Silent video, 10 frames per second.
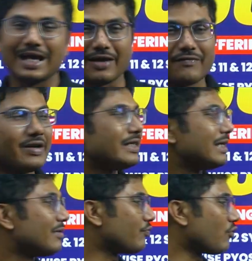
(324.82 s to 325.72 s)

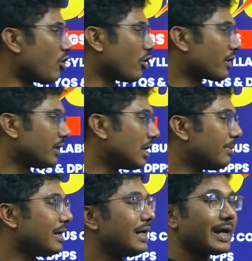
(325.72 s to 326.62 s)
Everything for
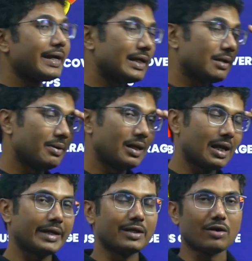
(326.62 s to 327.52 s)

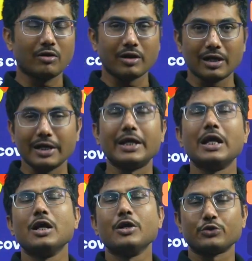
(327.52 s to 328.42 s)
999 only.
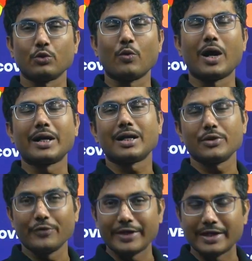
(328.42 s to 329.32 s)
So what are
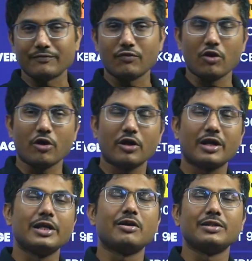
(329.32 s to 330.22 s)
you waiting for?
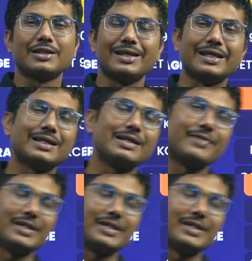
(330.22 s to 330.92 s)
Click on the link given